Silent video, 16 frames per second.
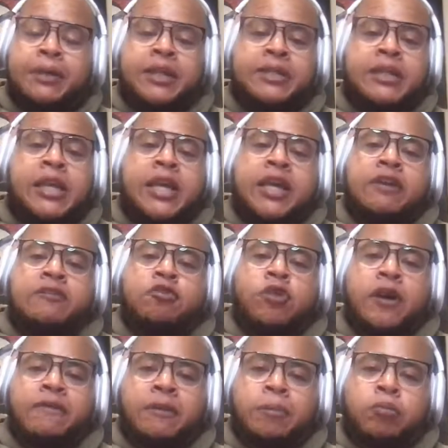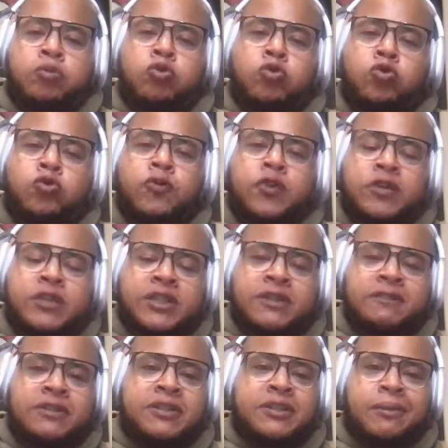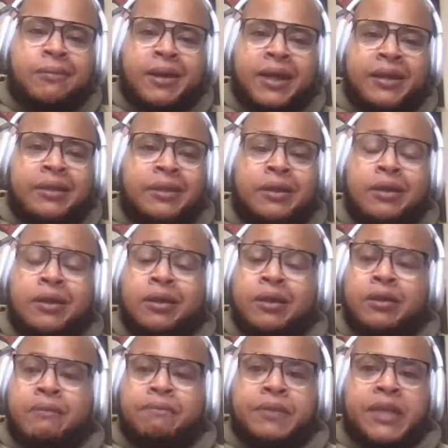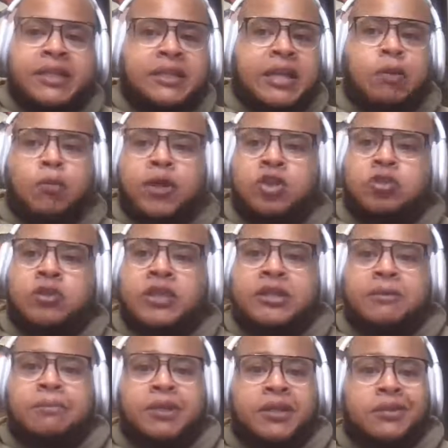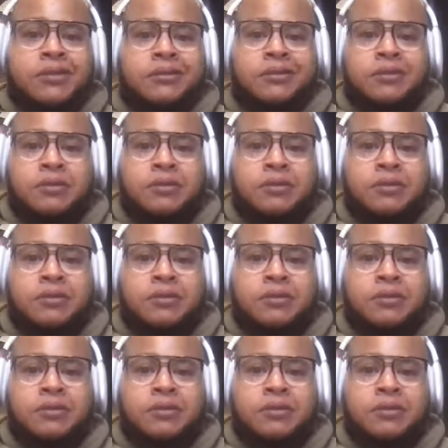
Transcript: because if you have to prove yourself to somebody, that's not where you need to be.